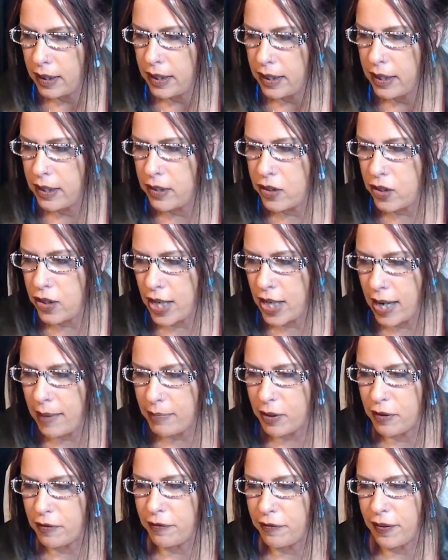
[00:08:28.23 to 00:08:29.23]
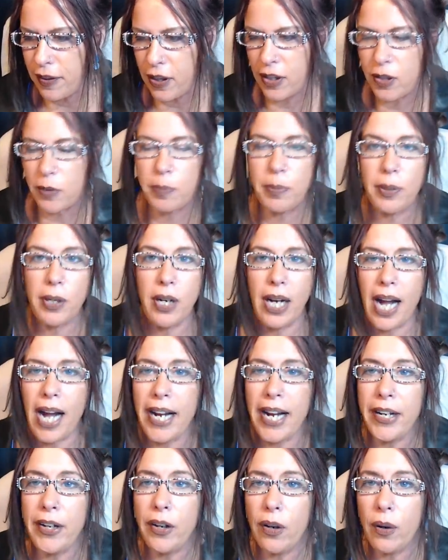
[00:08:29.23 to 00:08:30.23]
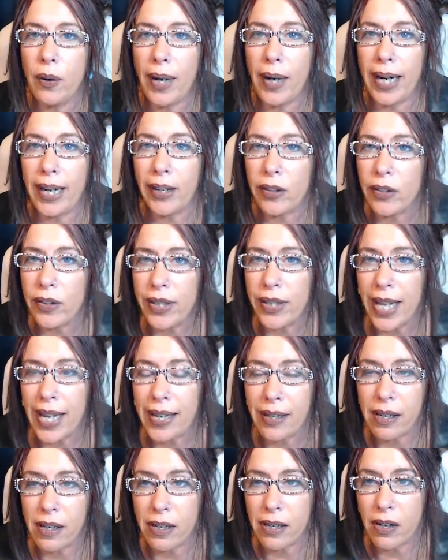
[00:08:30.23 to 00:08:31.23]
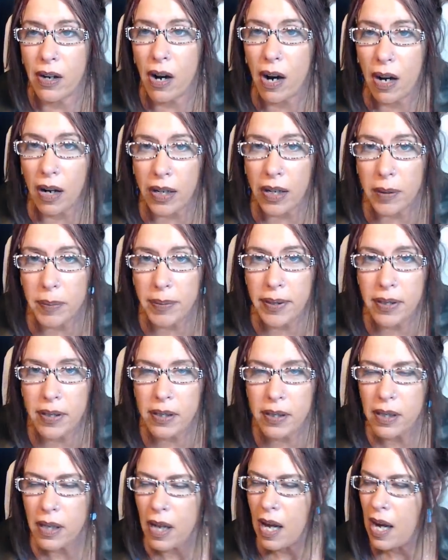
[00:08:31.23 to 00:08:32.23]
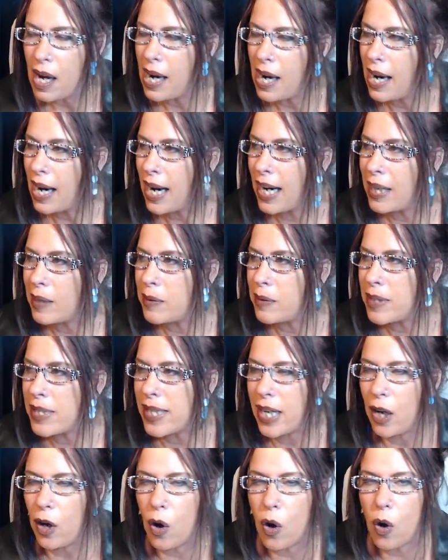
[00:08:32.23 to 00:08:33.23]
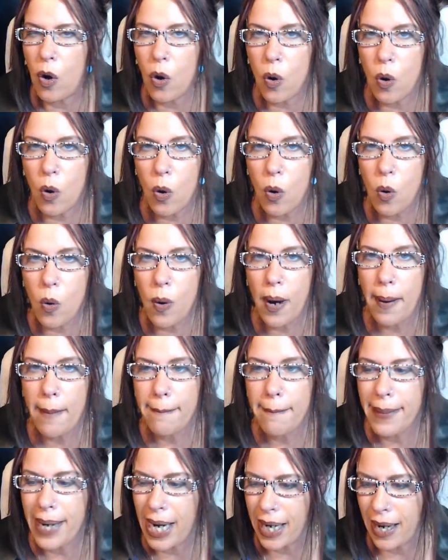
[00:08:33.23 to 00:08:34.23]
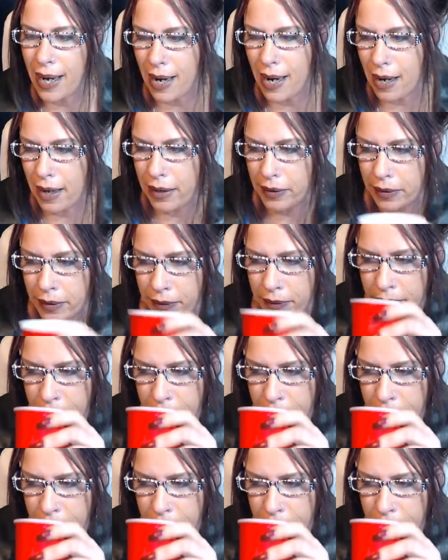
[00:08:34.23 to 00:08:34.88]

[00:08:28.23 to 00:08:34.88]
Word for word: His chapter in Ferak's book. I know. I heard that on Audible. I was like, oh my God.